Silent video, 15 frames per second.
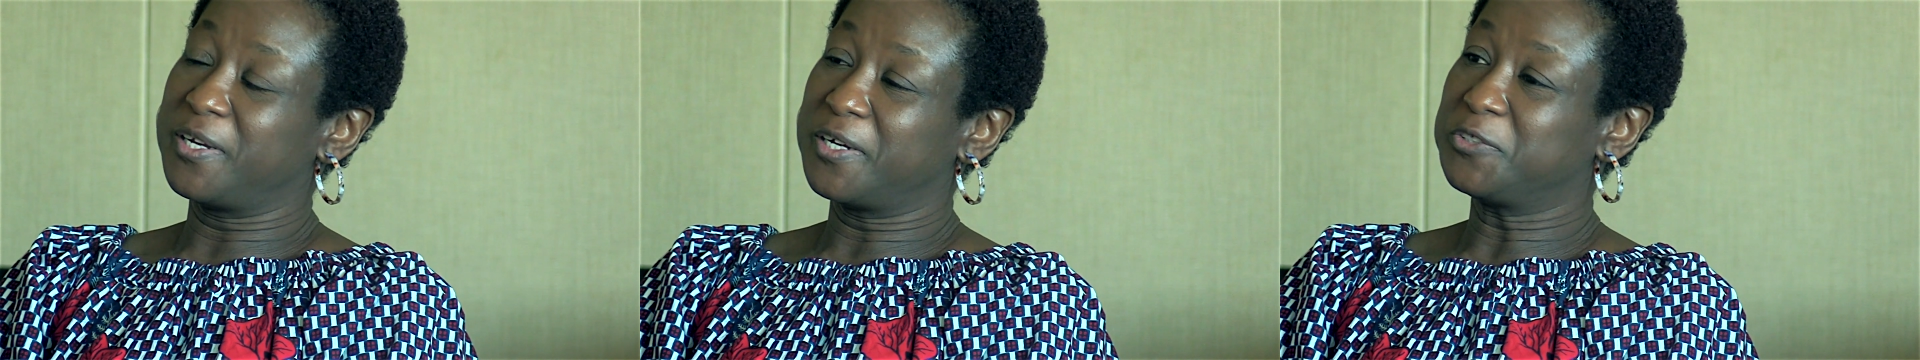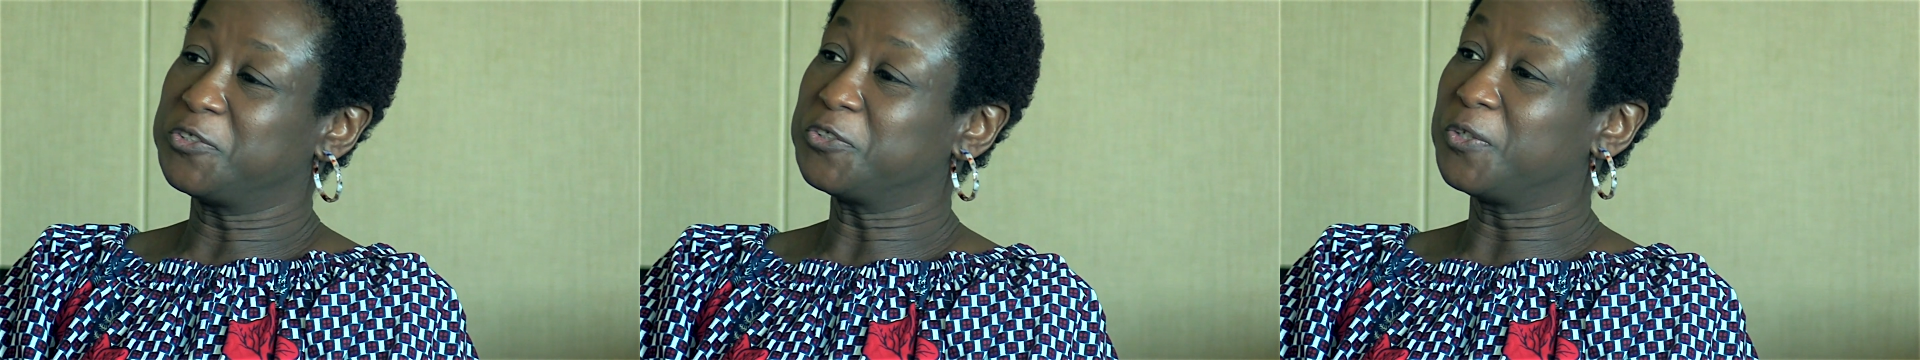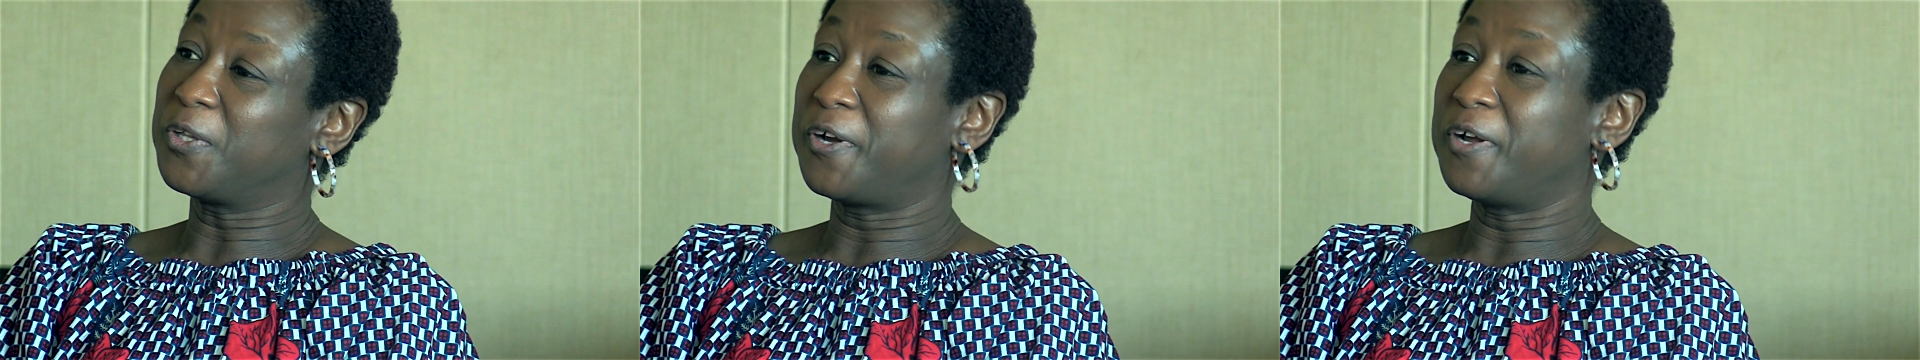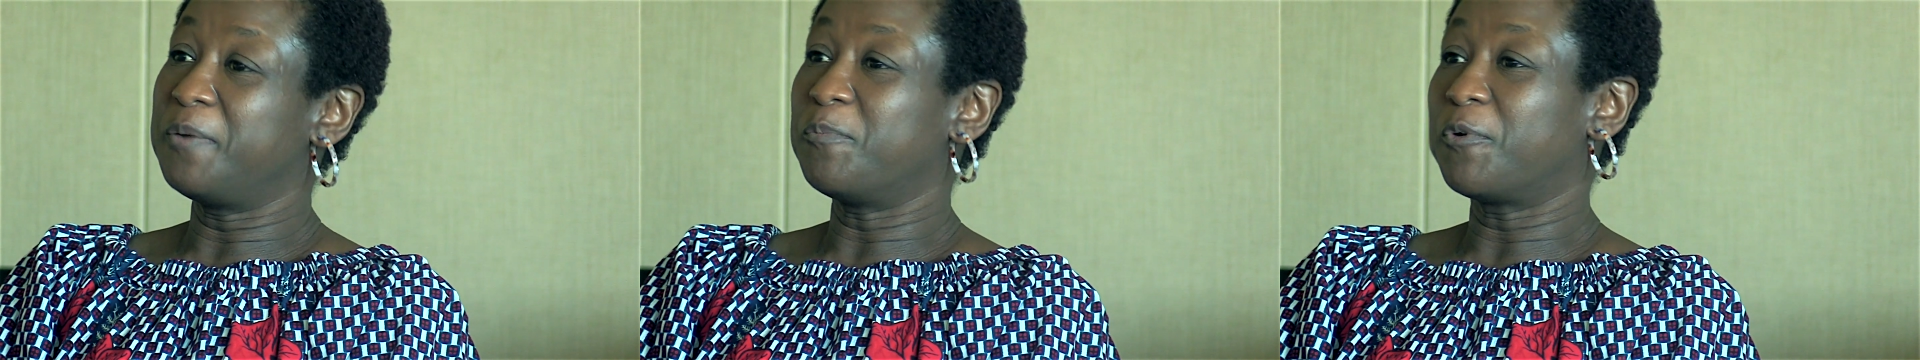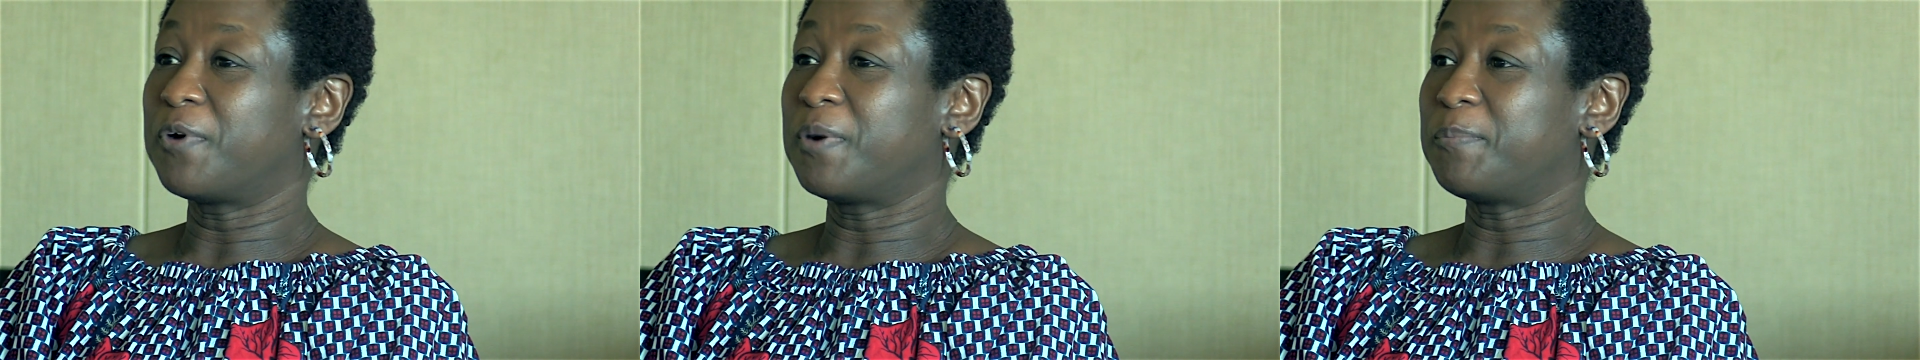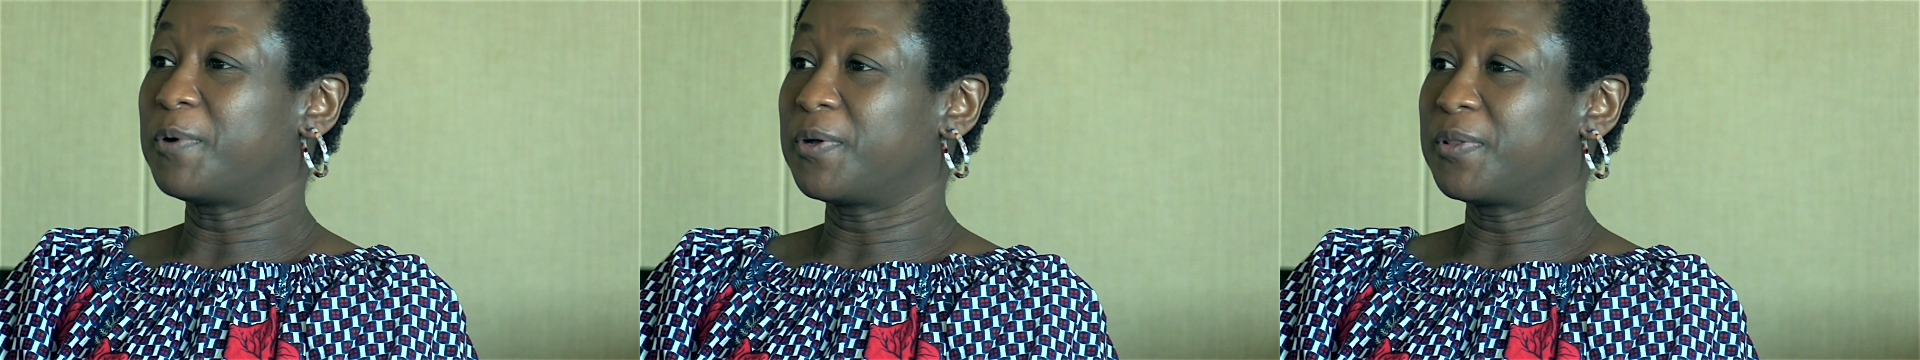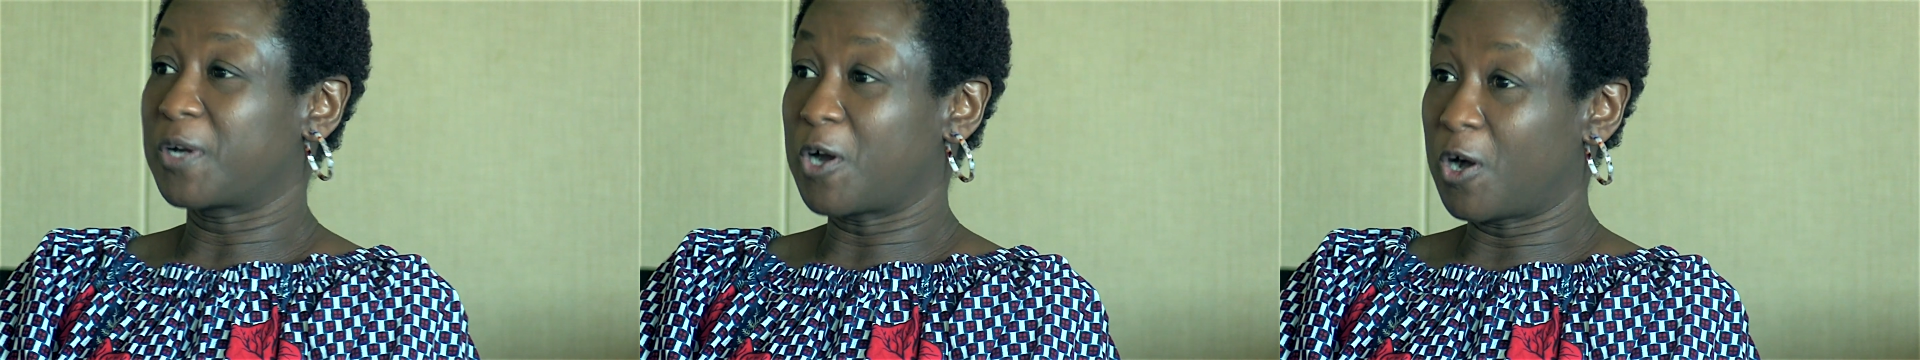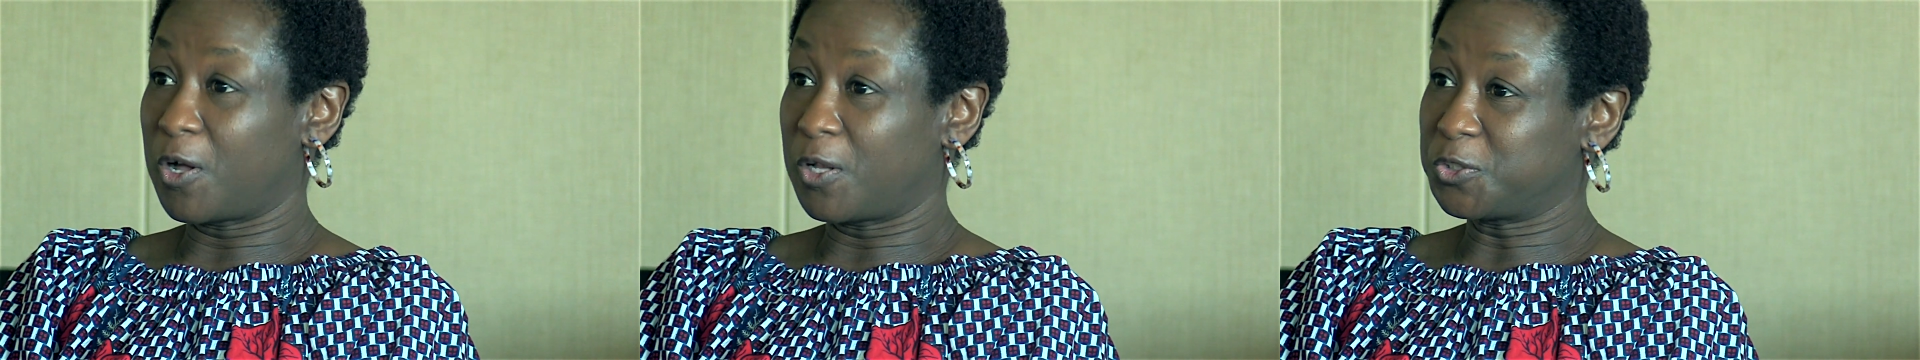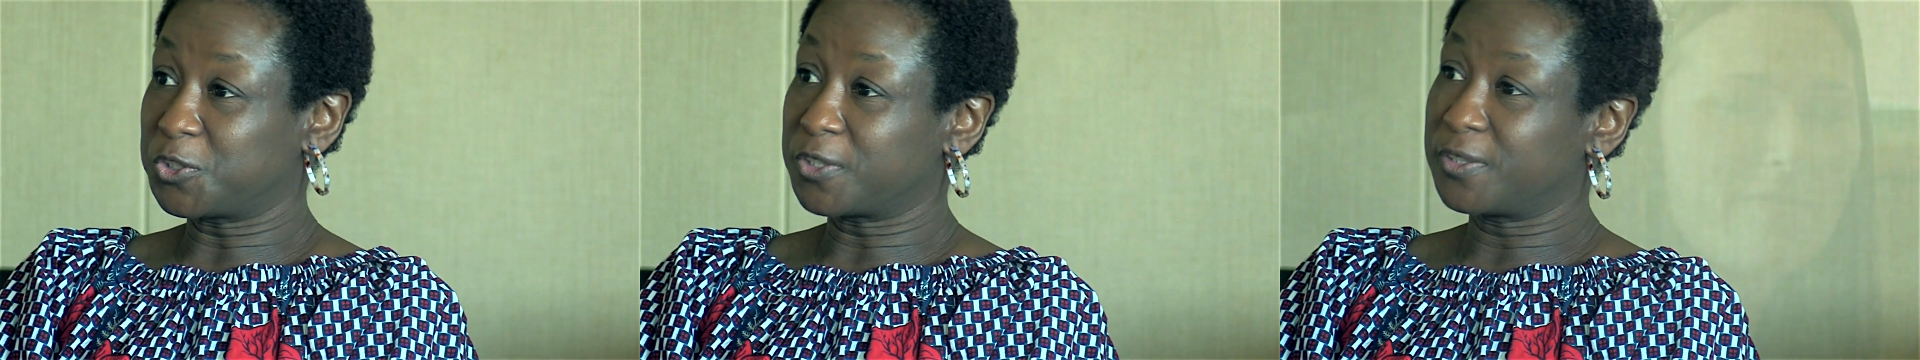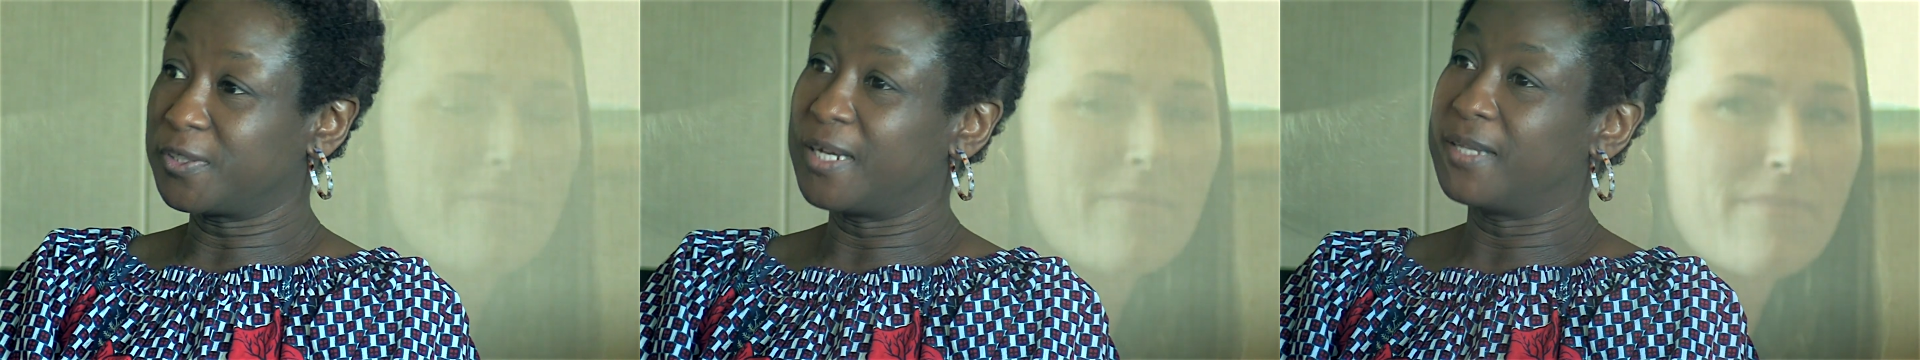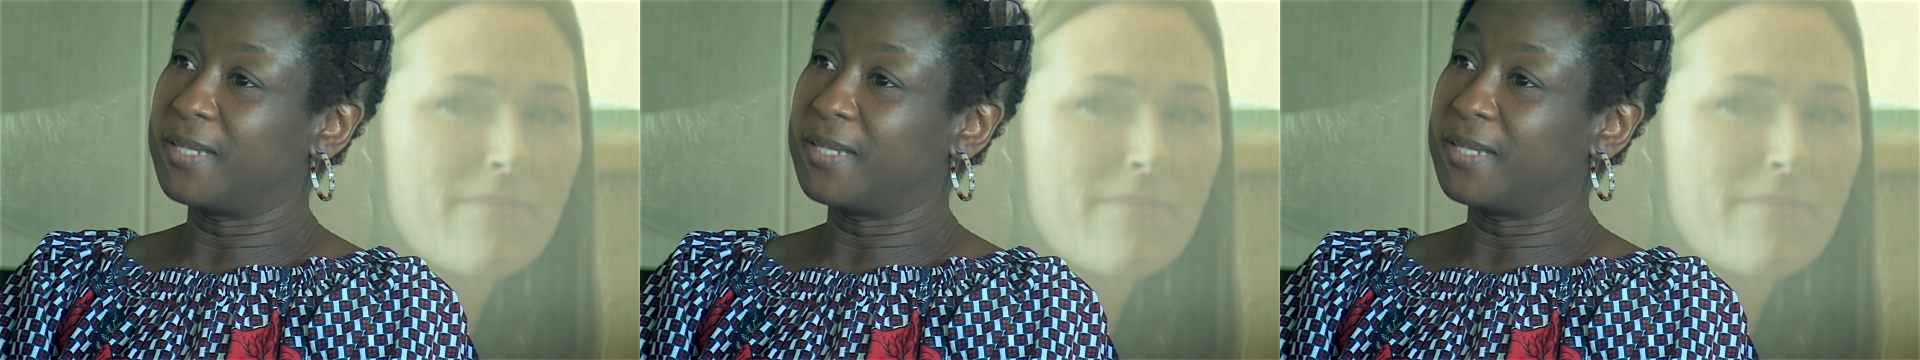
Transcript: and how that in